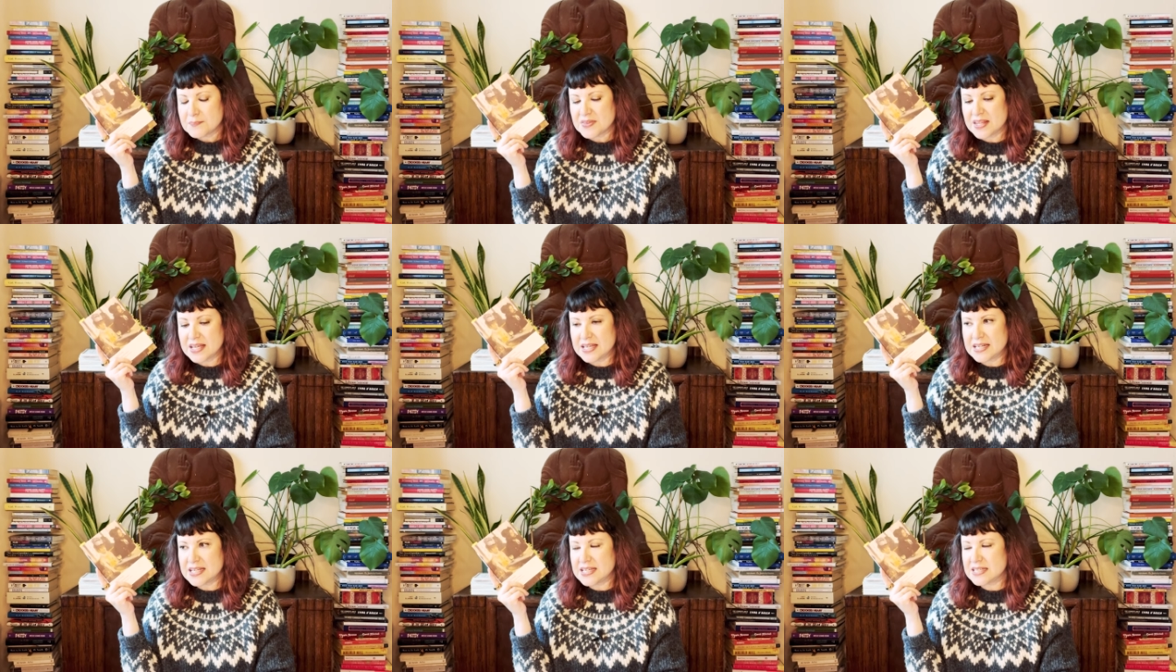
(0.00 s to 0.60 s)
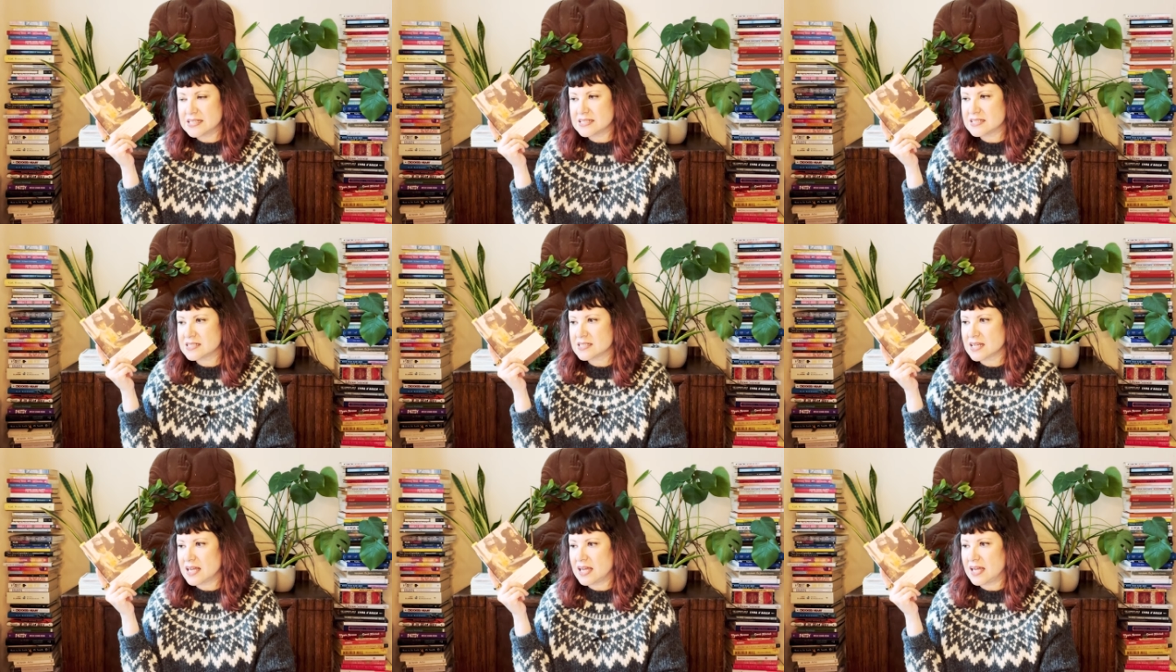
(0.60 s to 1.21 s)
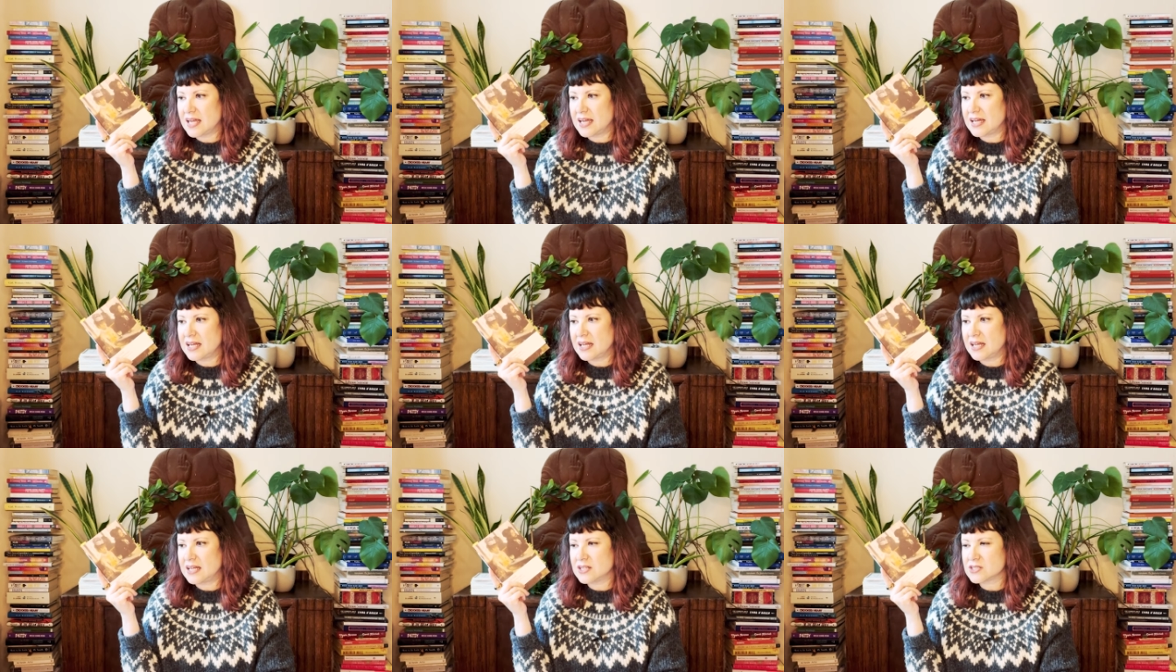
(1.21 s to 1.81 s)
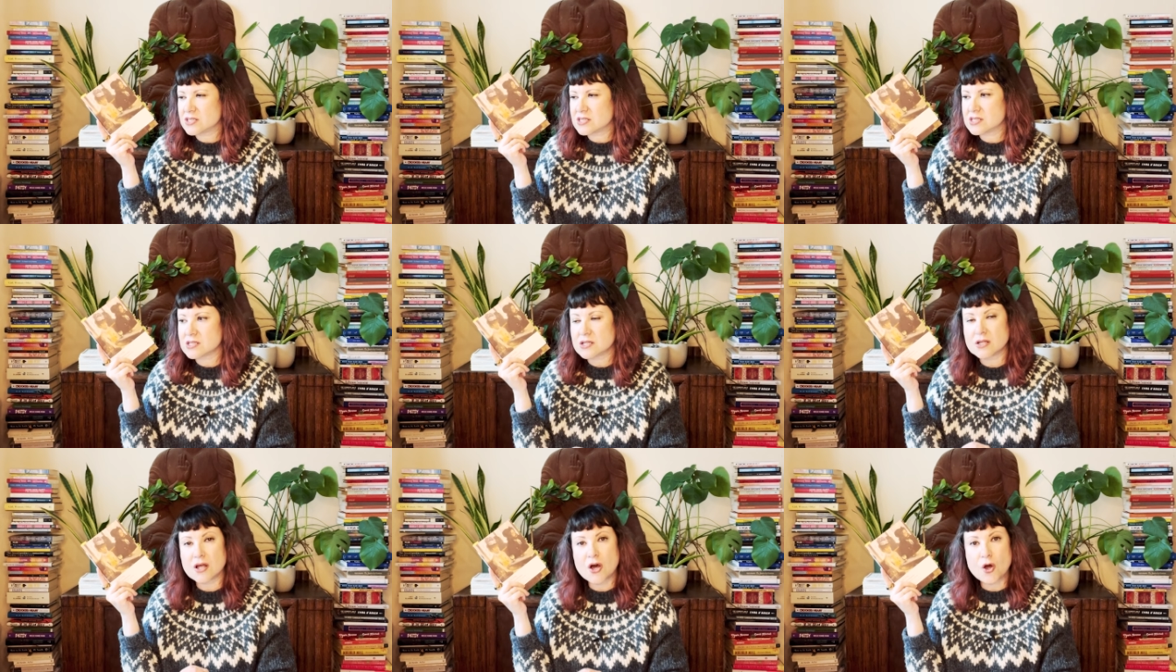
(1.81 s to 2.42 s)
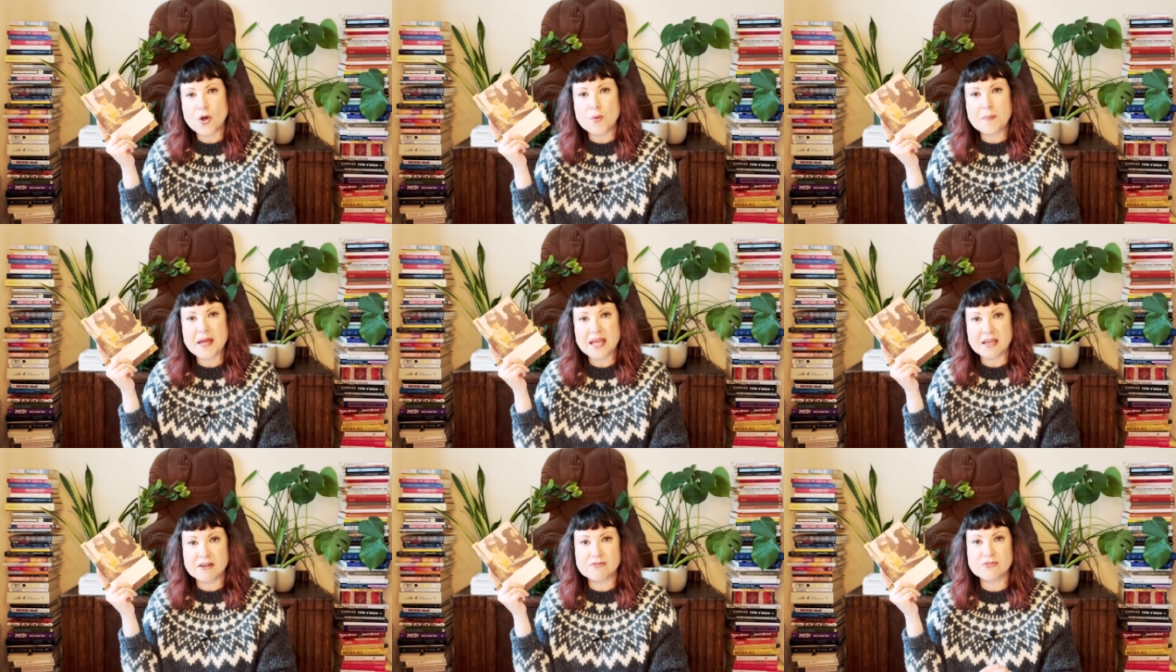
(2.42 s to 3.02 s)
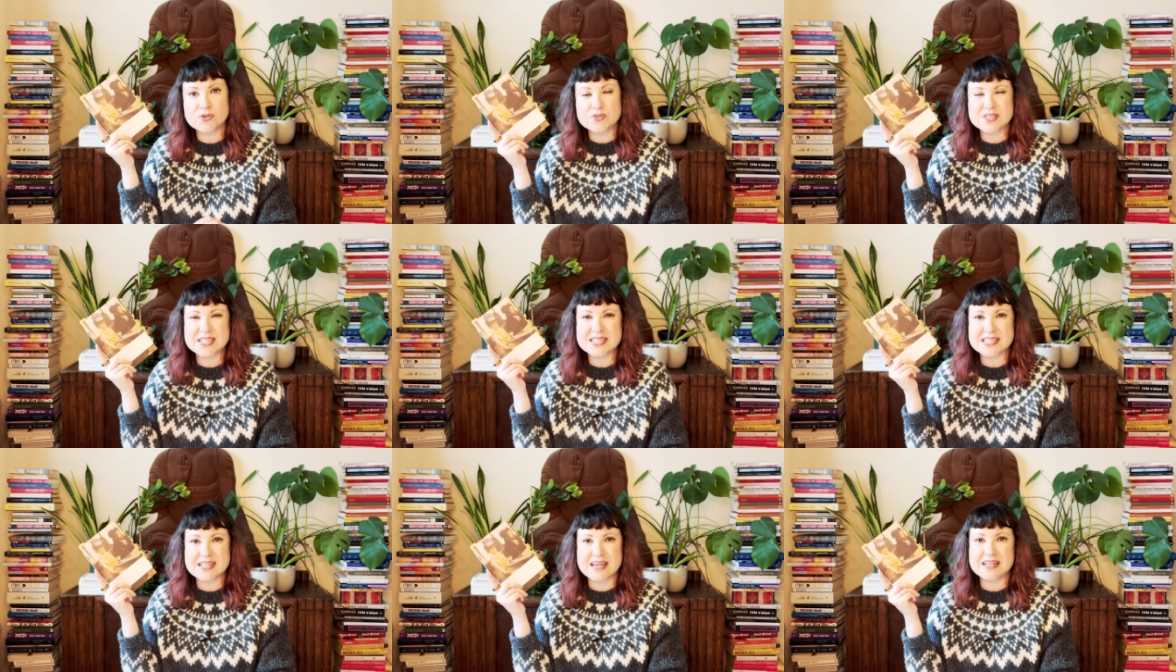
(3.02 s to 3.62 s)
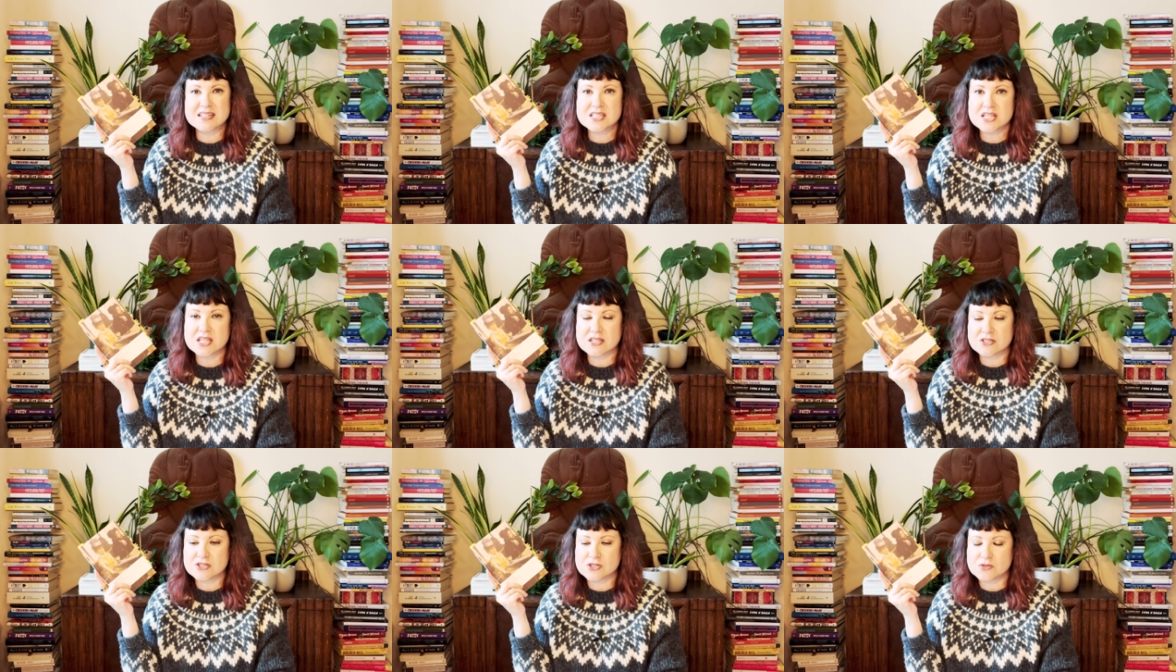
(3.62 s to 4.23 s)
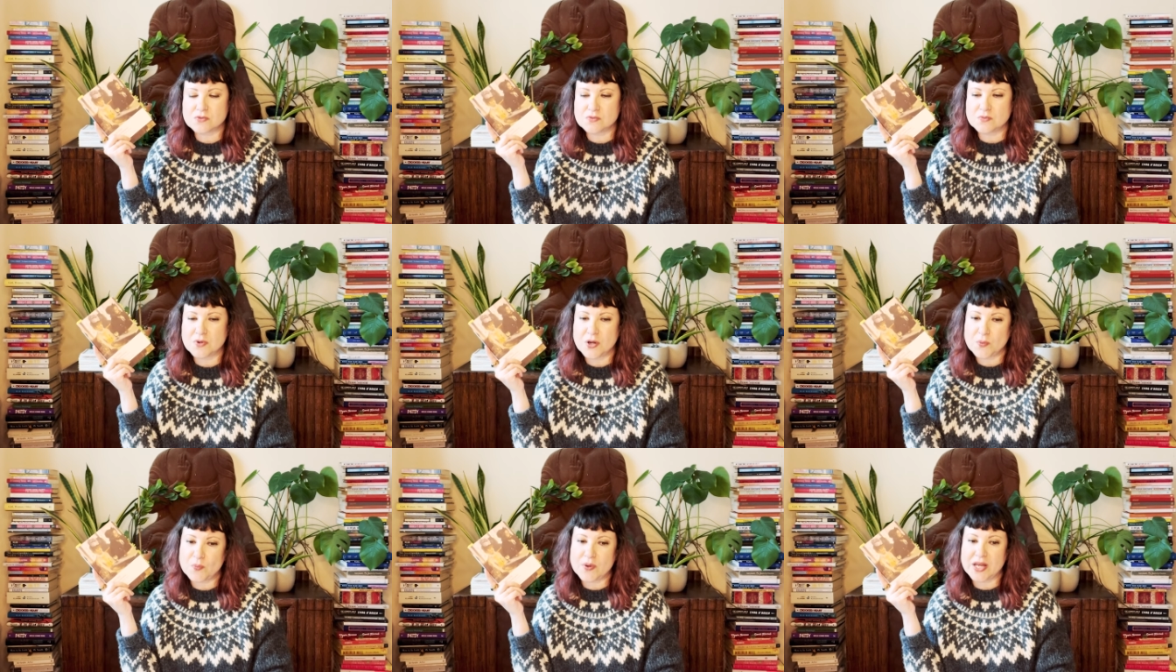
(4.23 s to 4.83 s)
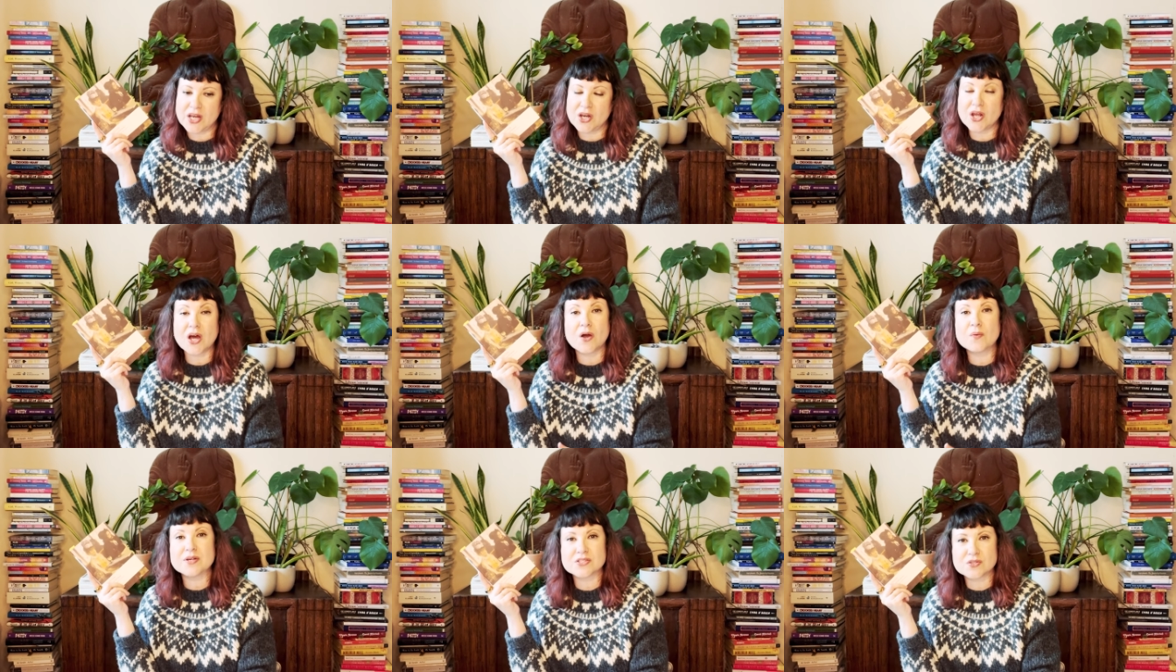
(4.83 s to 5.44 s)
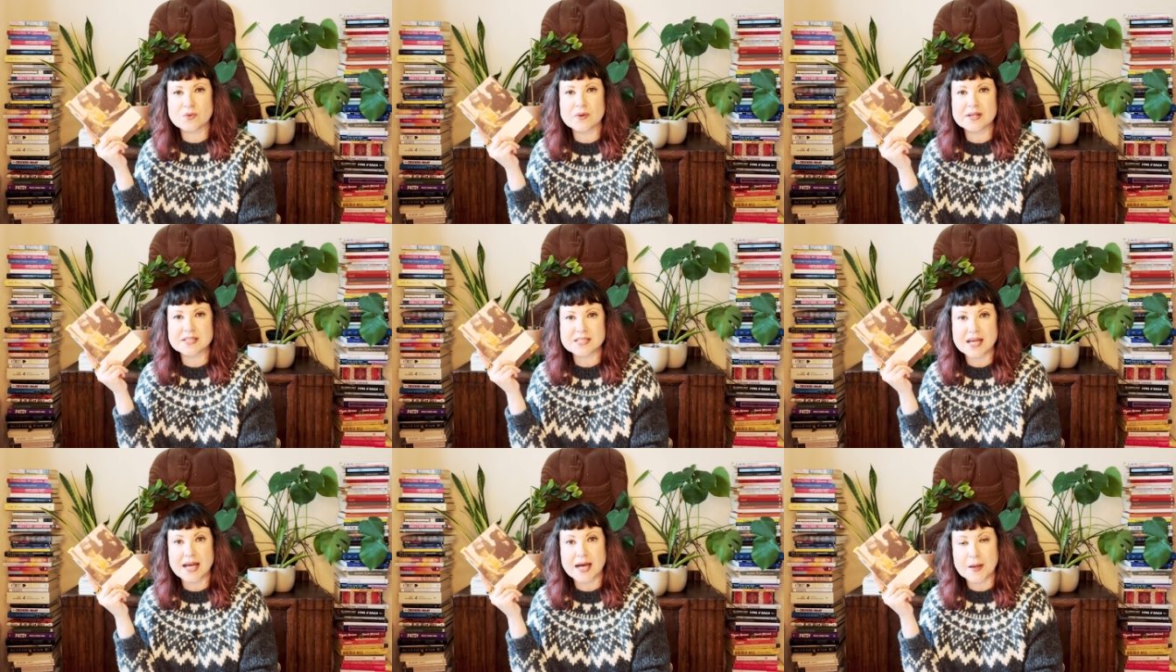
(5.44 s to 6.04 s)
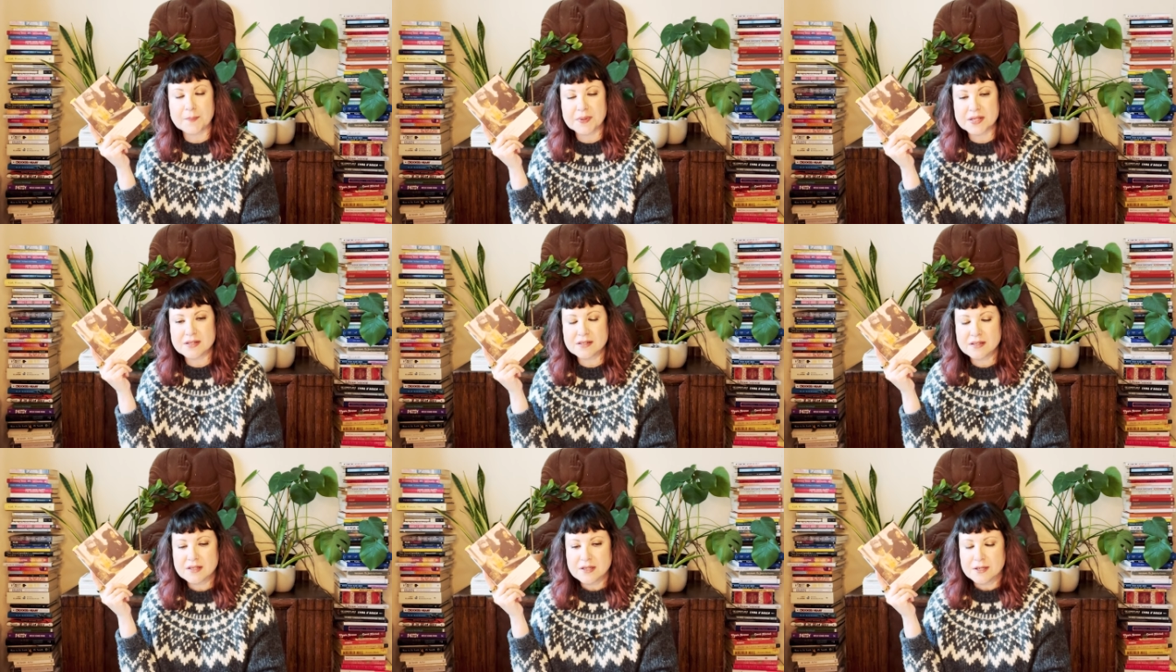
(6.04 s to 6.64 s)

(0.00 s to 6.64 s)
it is a slow painful descent into what we know is going to happen